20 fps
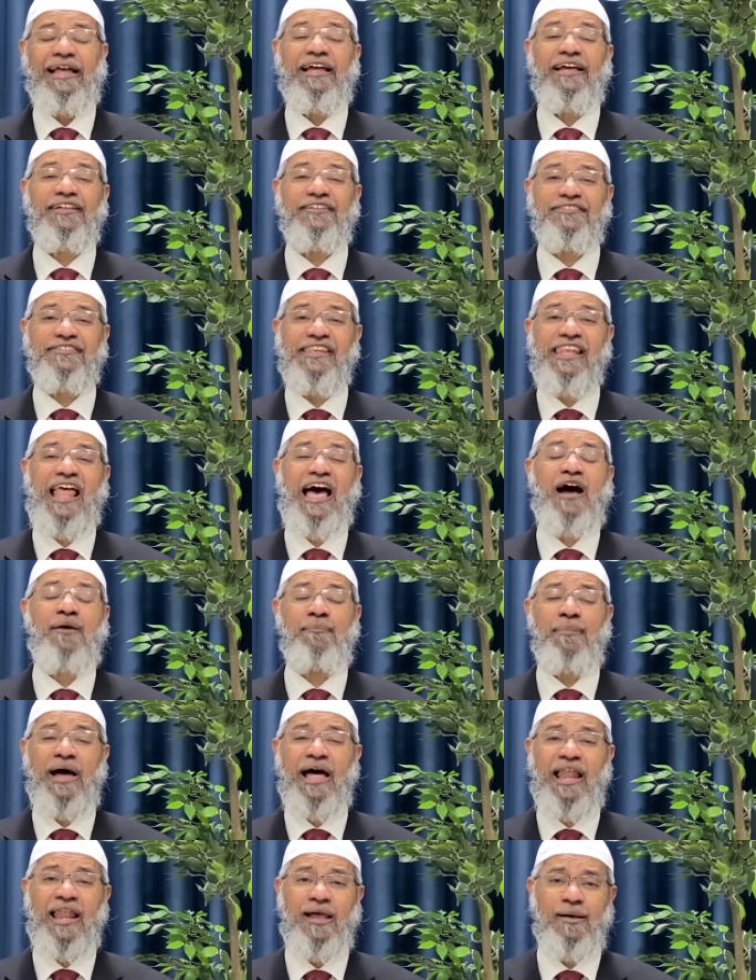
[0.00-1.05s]
Islam,
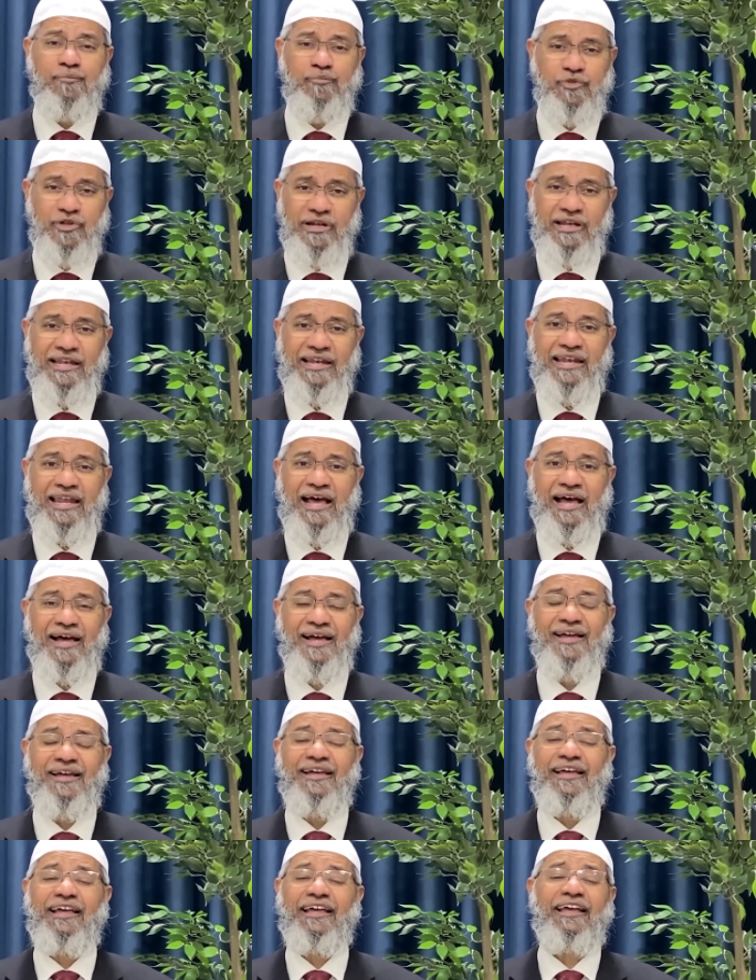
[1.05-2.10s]

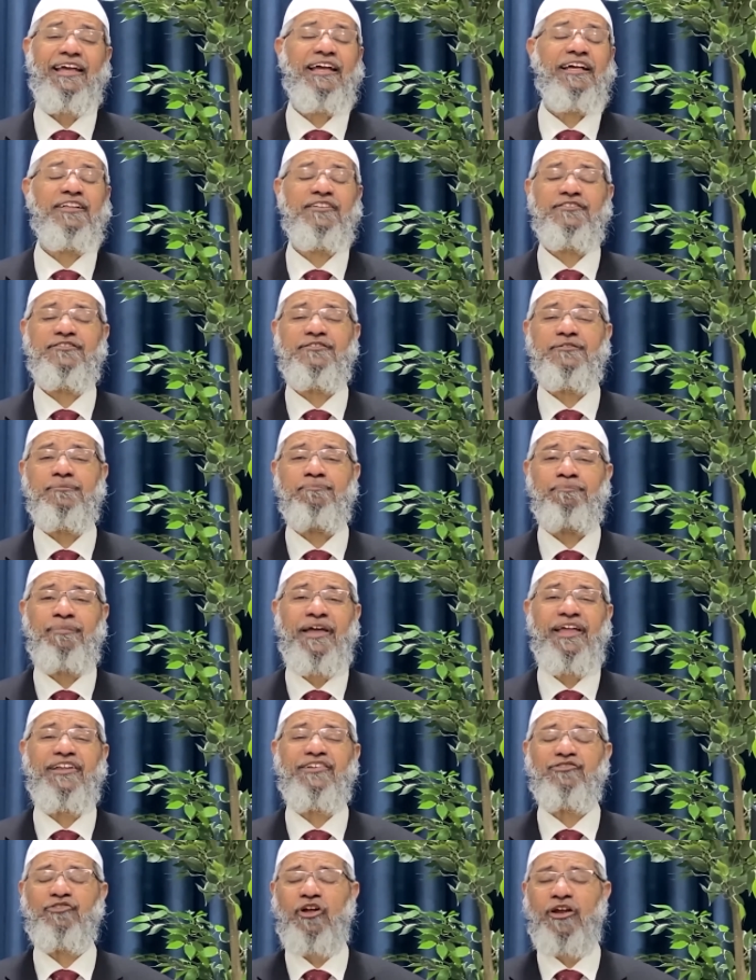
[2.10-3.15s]
alhamdulillah, is
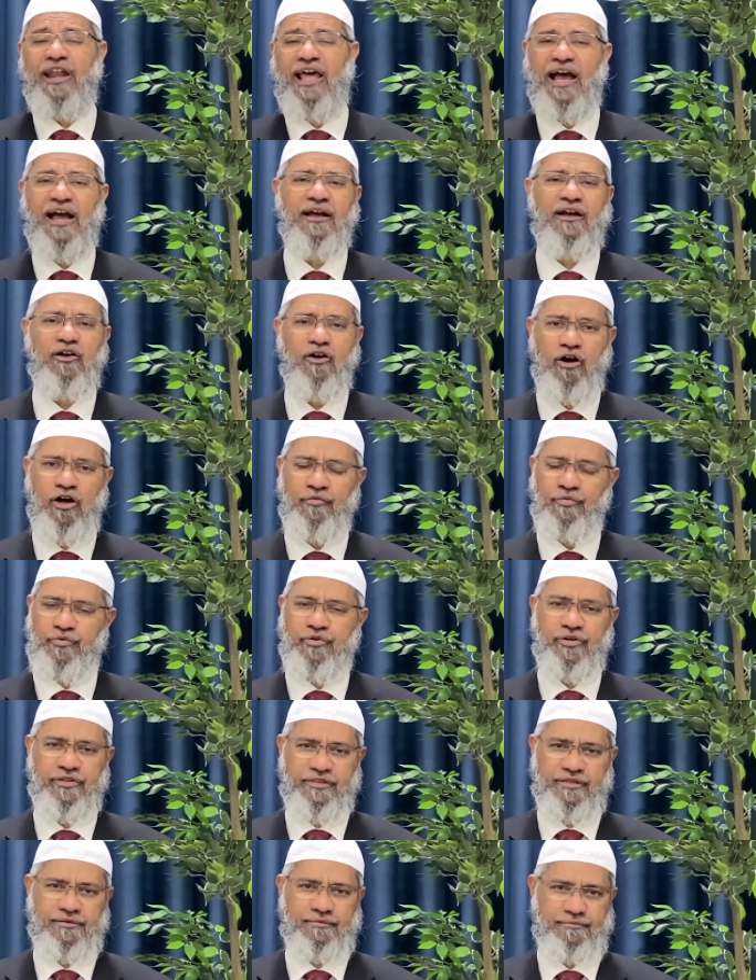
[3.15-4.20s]
based on haqq, on
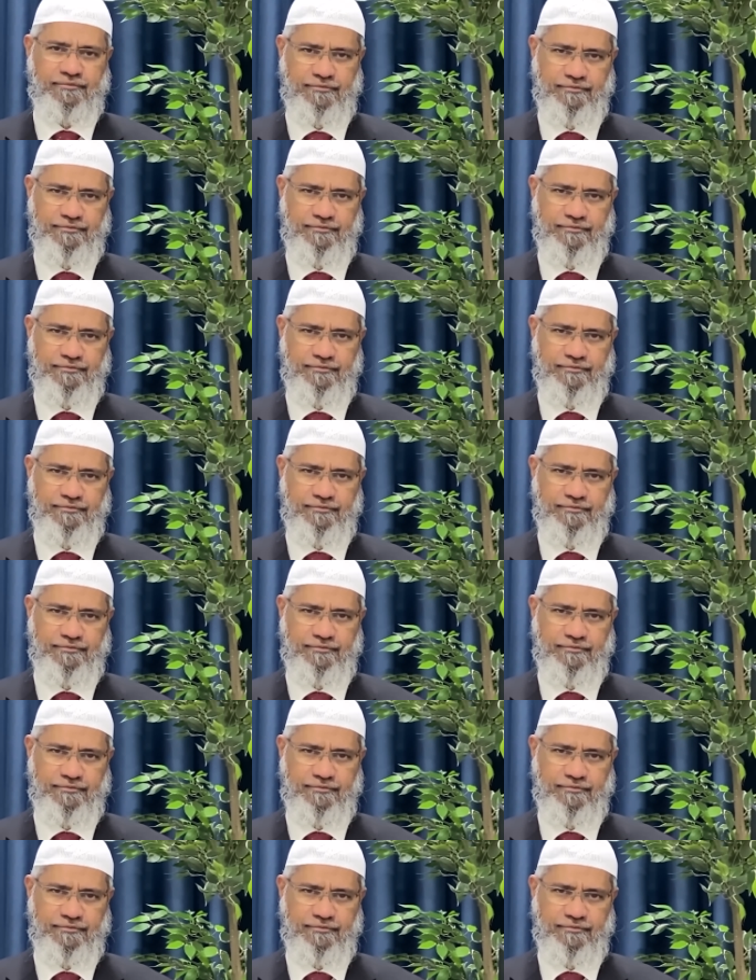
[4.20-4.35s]
truth.